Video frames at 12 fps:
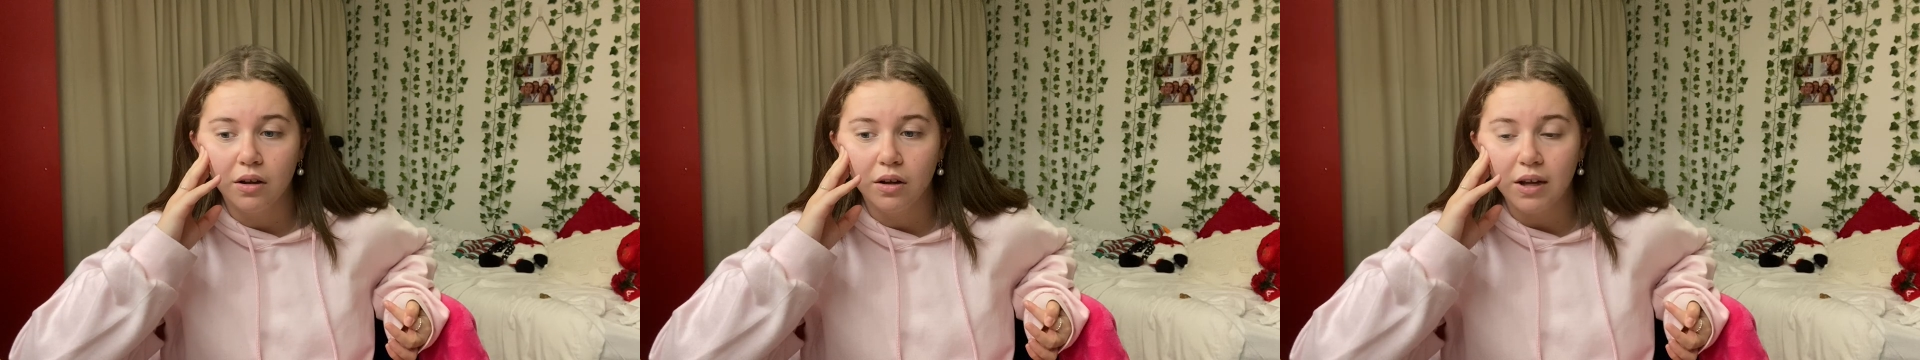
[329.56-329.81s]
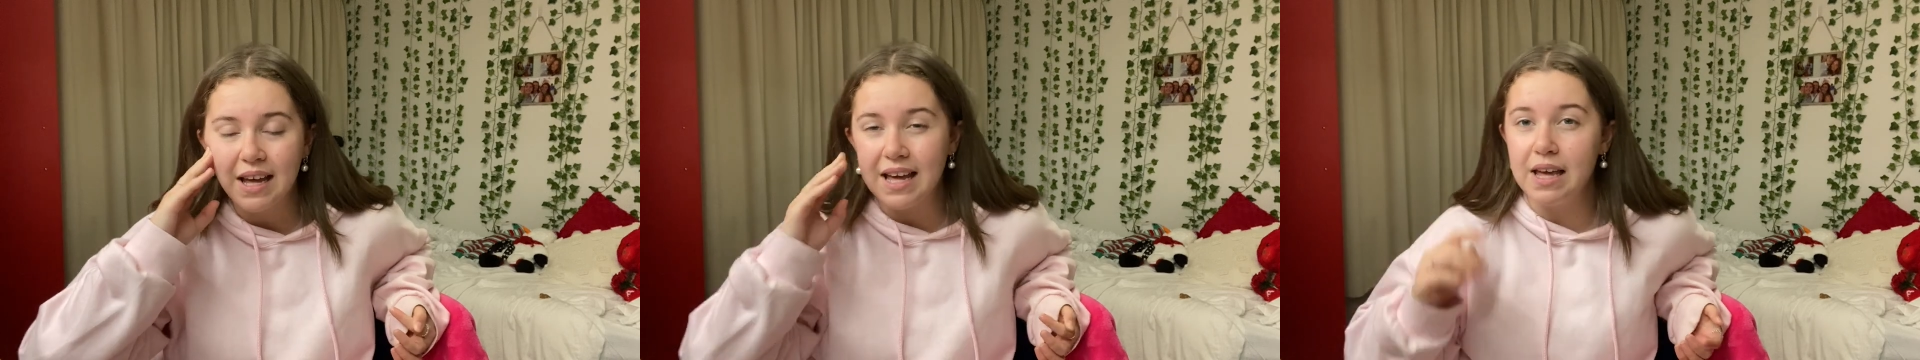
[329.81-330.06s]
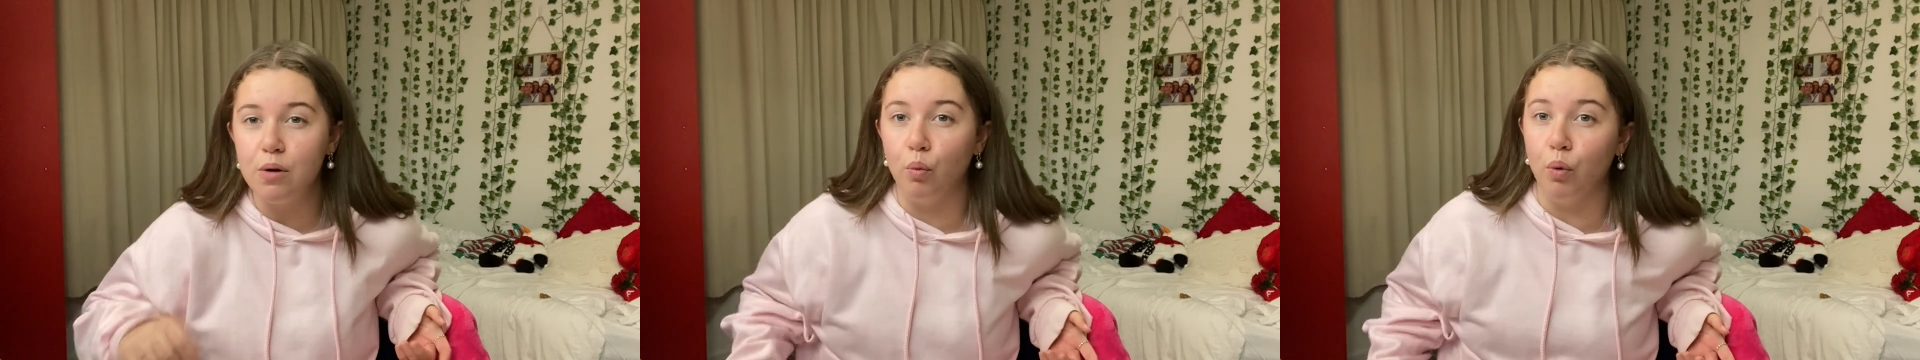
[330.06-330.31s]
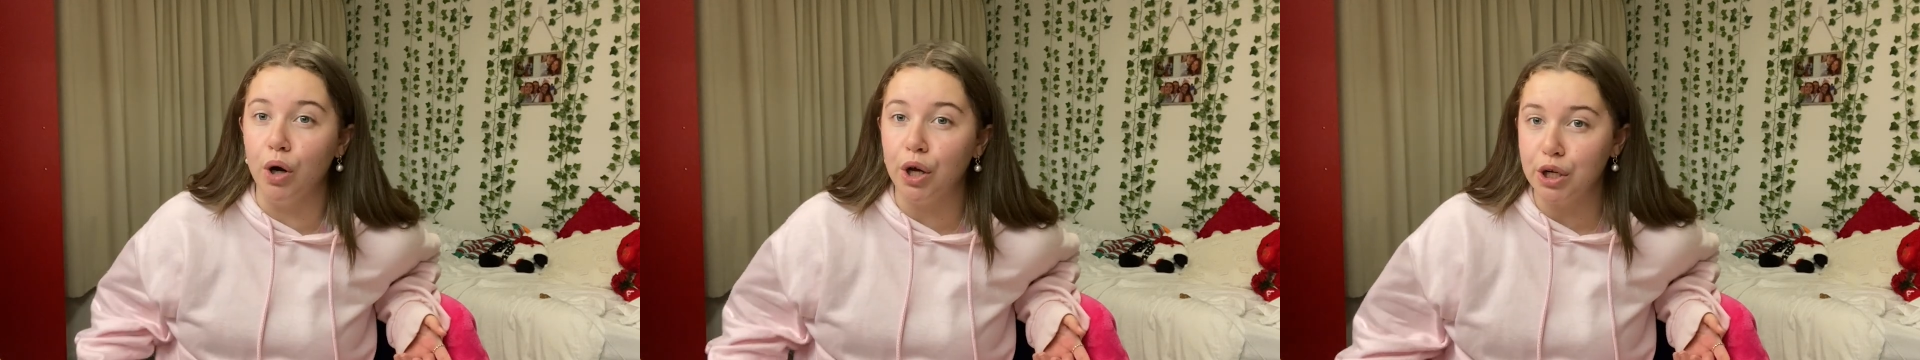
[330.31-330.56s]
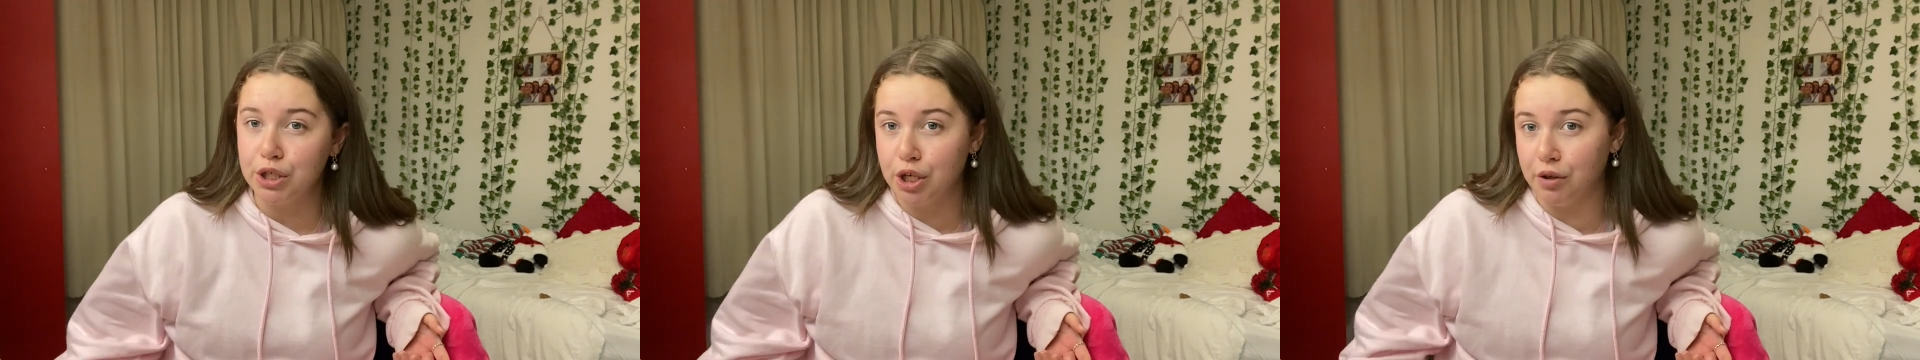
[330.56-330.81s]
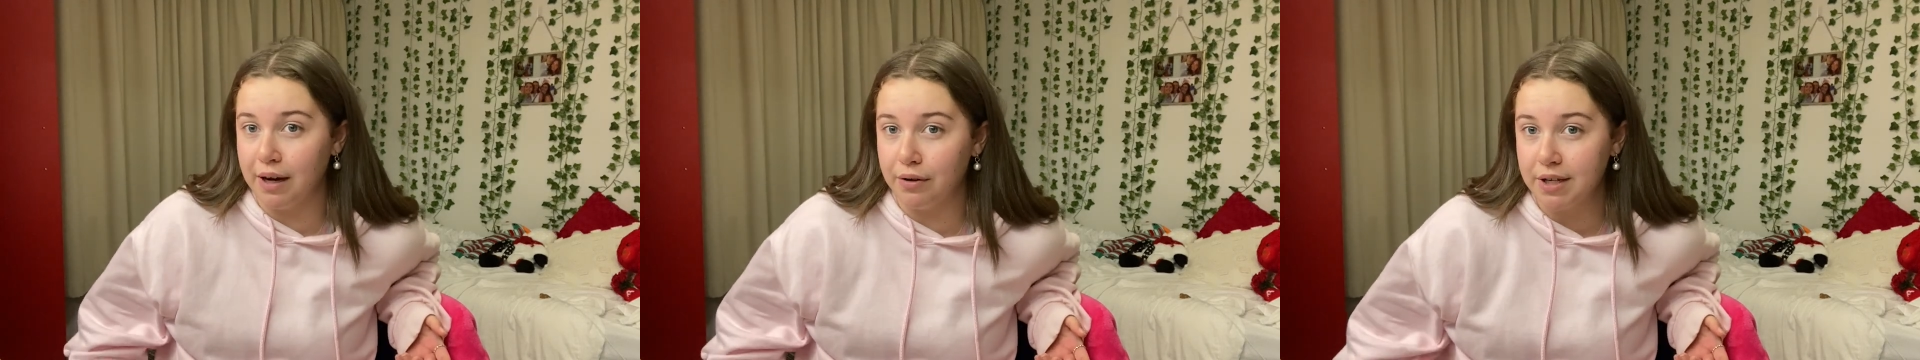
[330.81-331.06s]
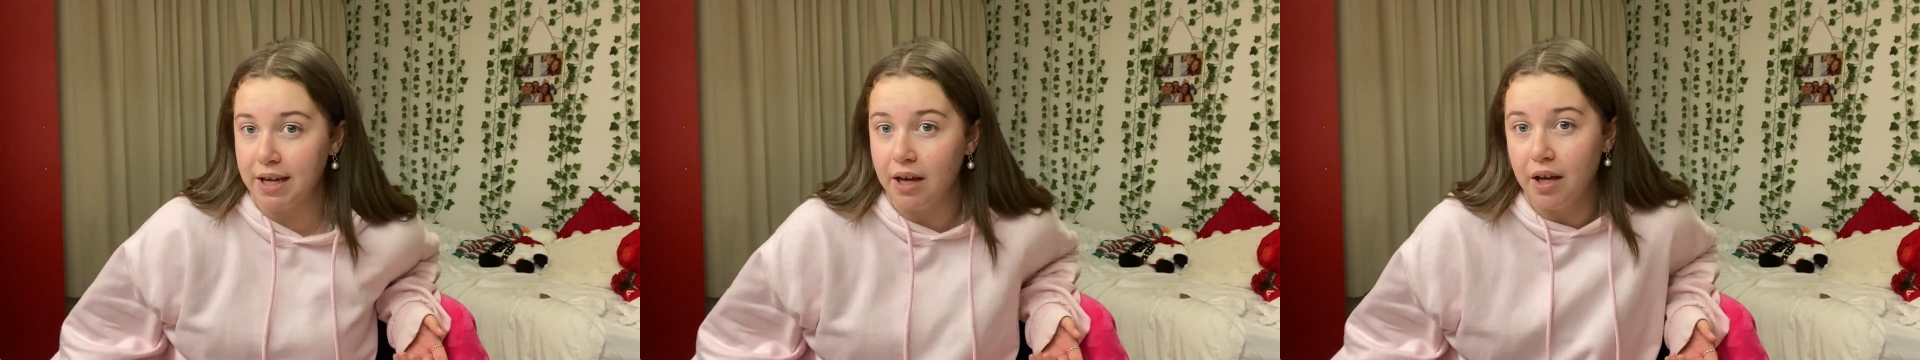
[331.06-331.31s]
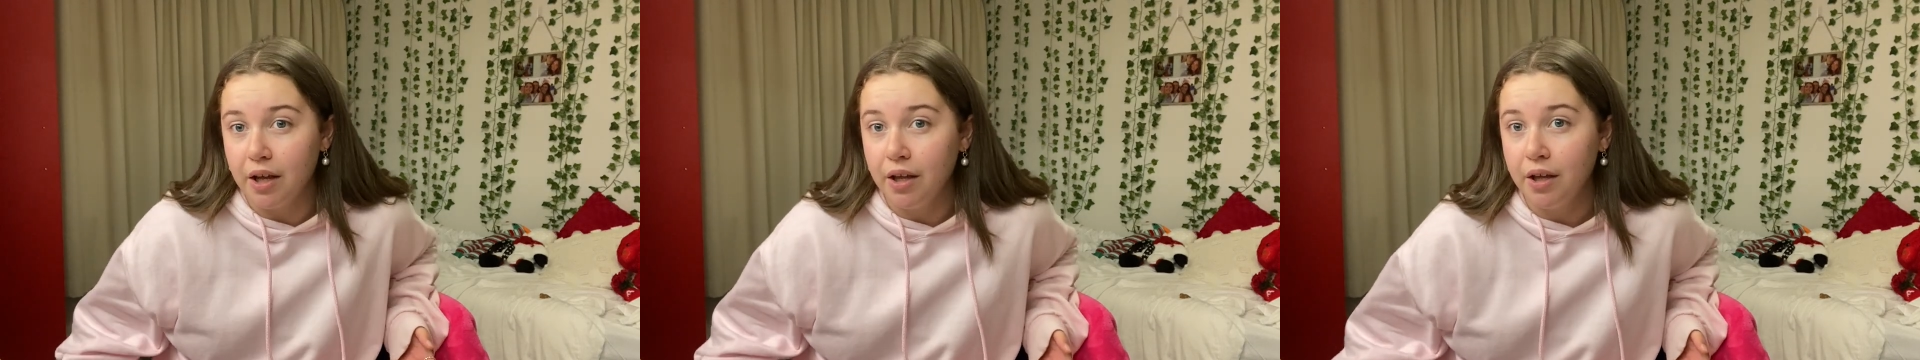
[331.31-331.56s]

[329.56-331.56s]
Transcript: he worked around here,